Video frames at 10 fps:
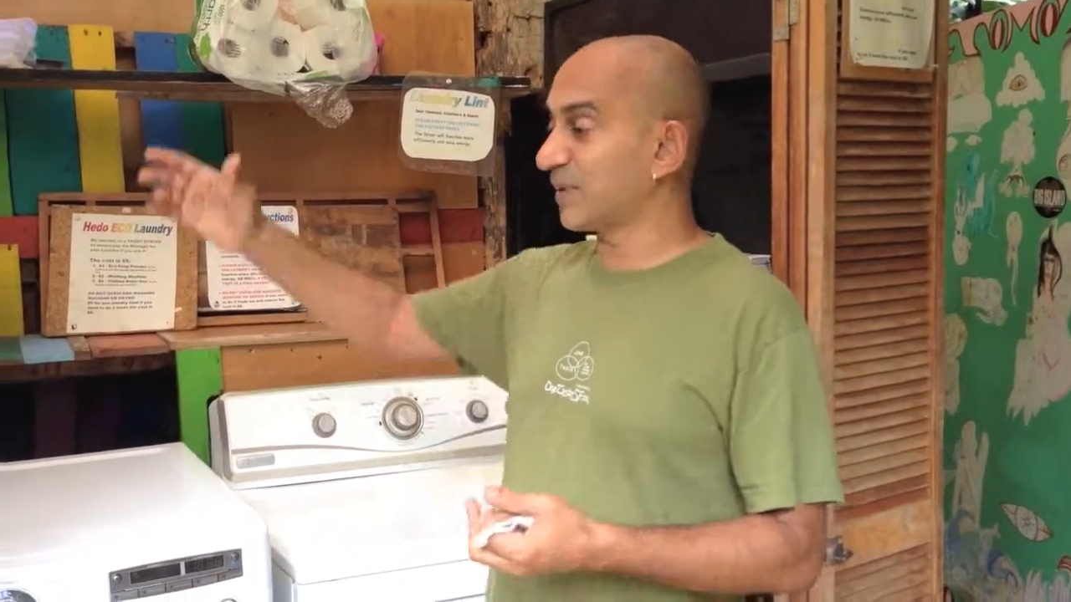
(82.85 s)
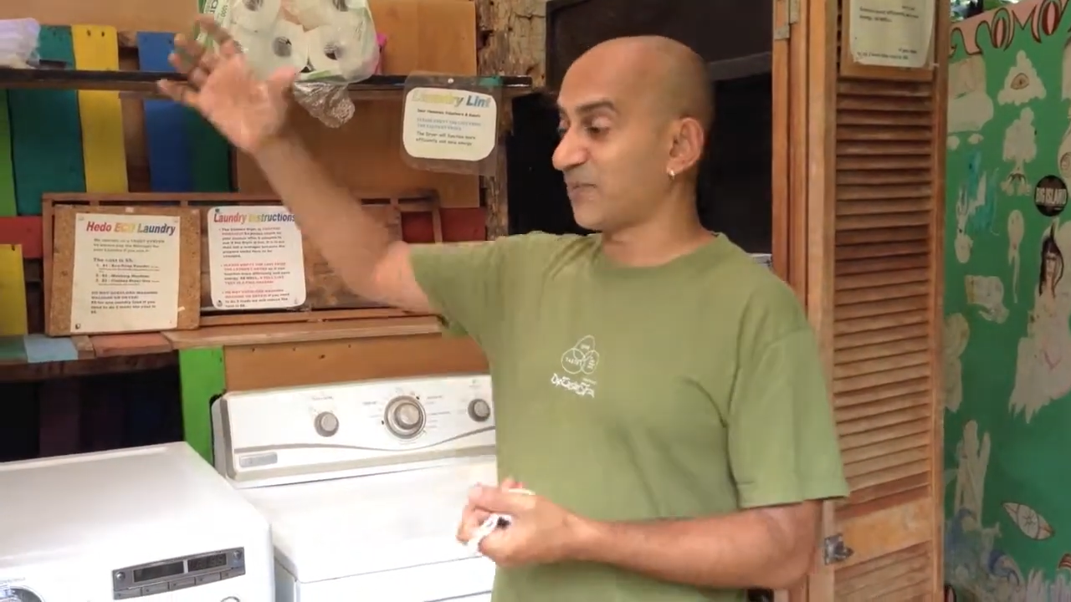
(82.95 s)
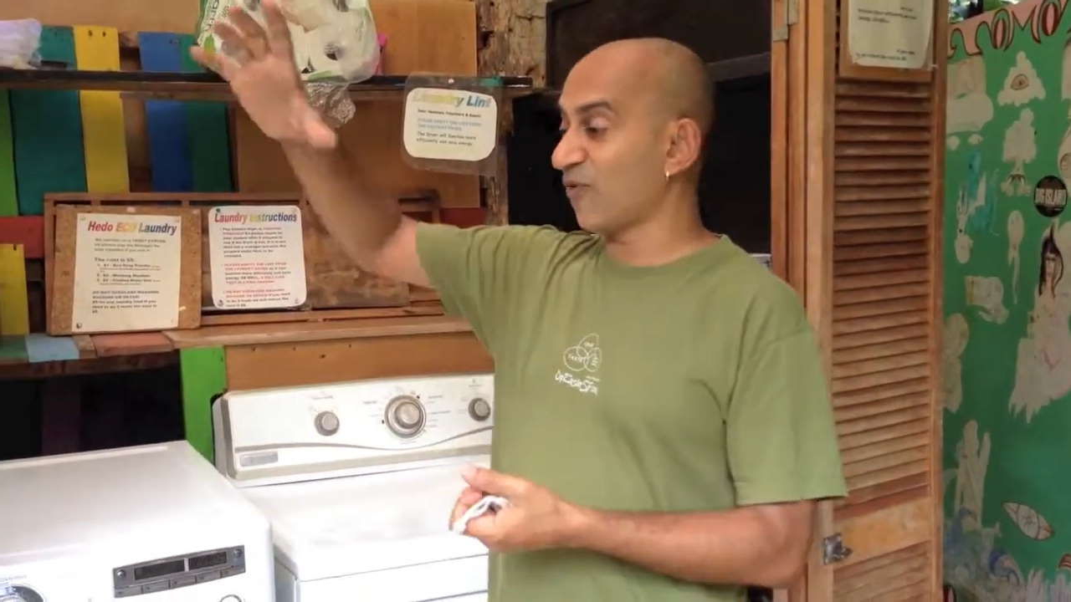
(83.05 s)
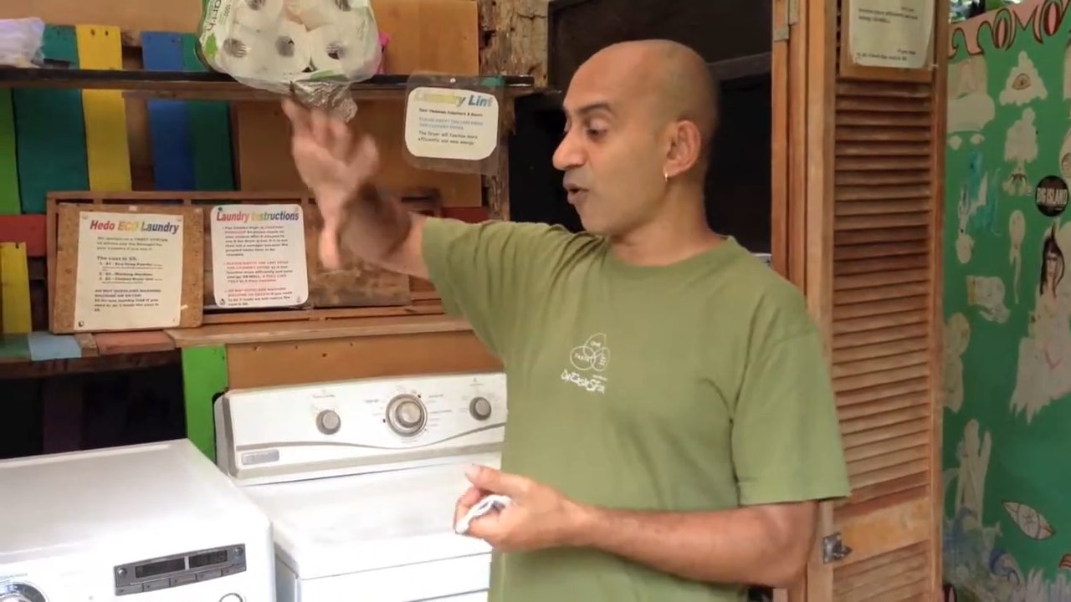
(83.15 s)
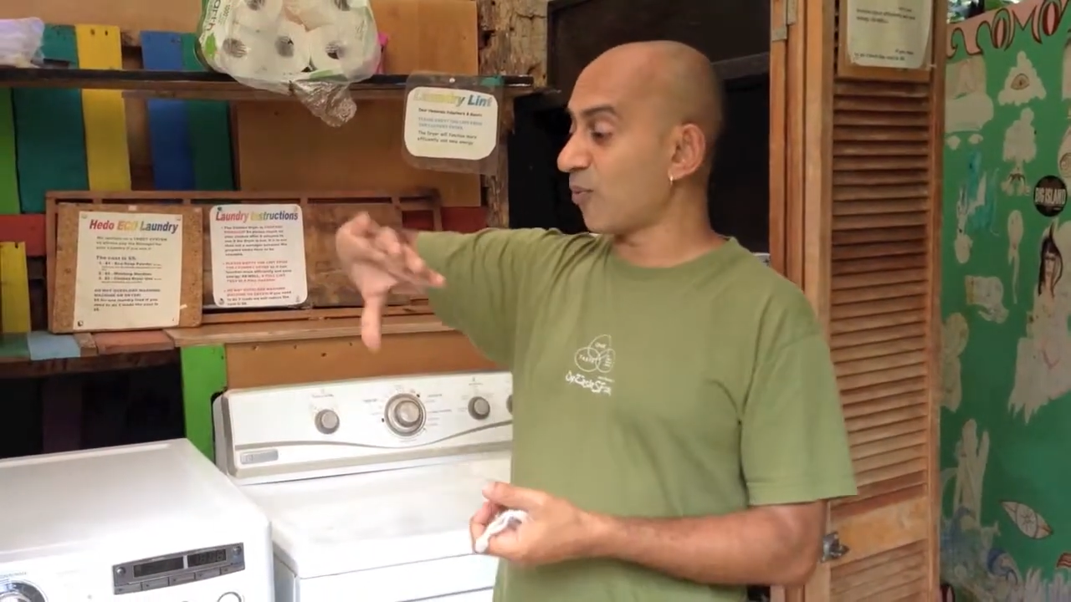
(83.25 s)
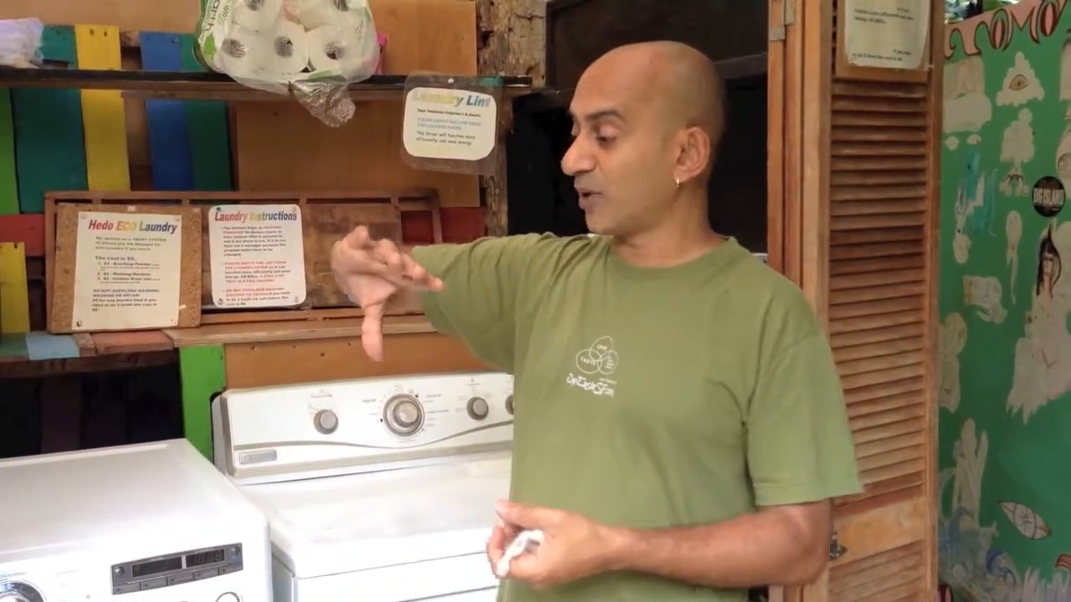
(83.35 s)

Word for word: before